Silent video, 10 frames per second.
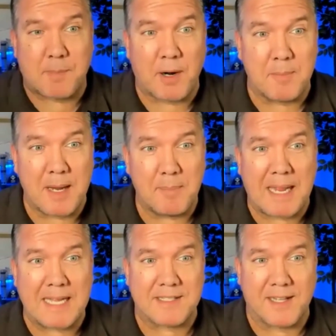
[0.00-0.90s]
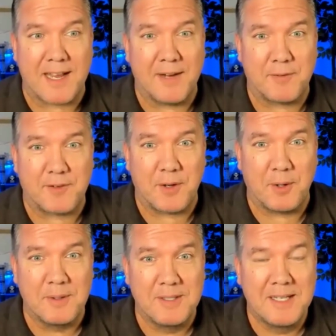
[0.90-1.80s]
part of my past life.
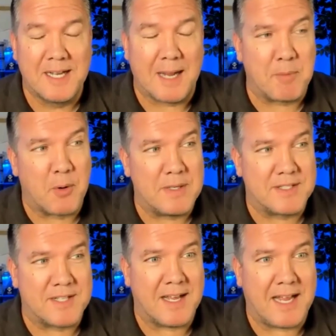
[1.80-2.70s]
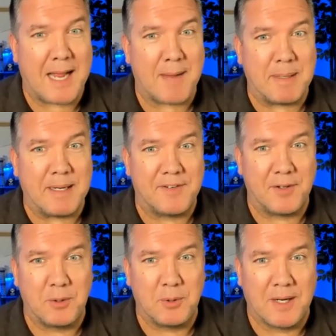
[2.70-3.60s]
So I'm always happy
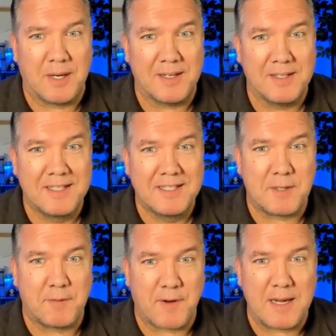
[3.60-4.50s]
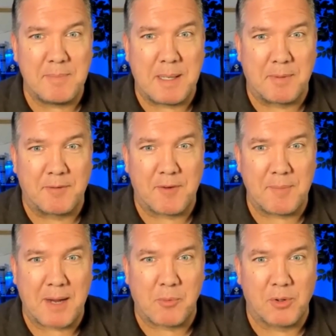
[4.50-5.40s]
to find people
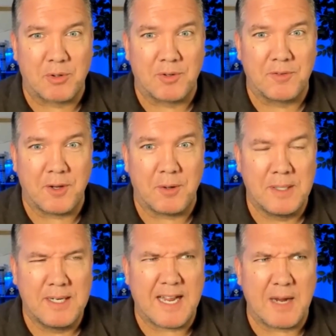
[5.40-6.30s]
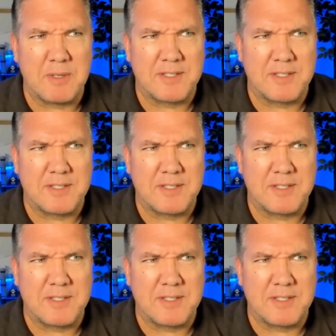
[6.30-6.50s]
from that world. So yeah, I